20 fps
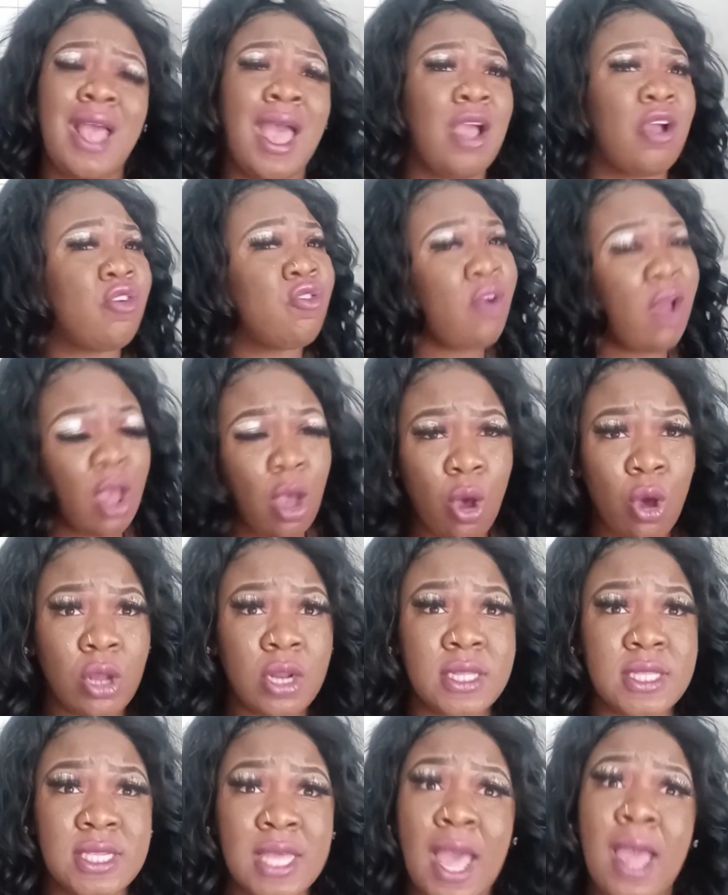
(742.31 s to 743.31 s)
I cry all
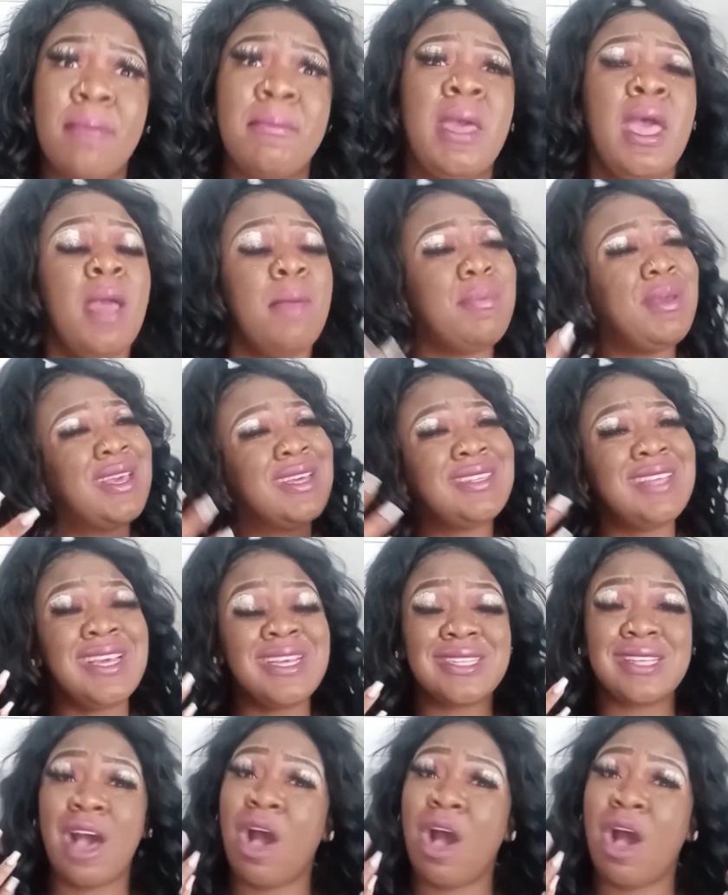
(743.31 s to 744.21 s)
the time because it's